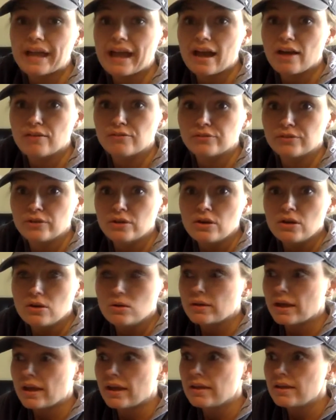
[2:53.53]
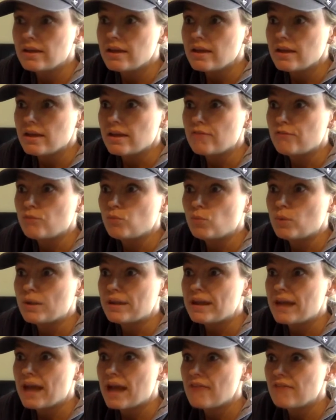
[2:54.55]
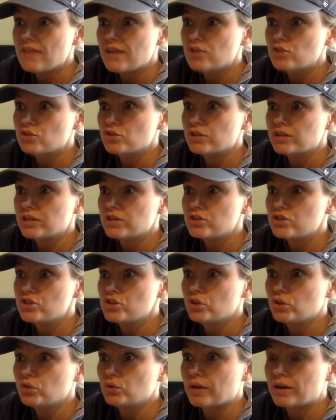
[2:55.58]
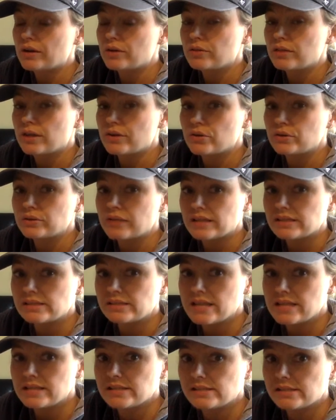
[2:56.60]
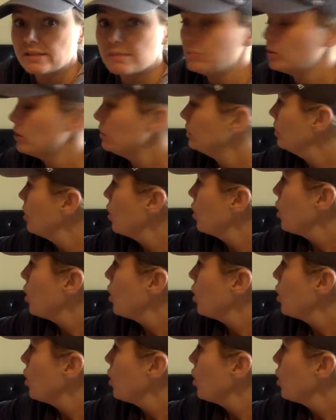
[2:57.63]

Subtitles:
have. Okay, if we have a traditional greater than or less than symbol,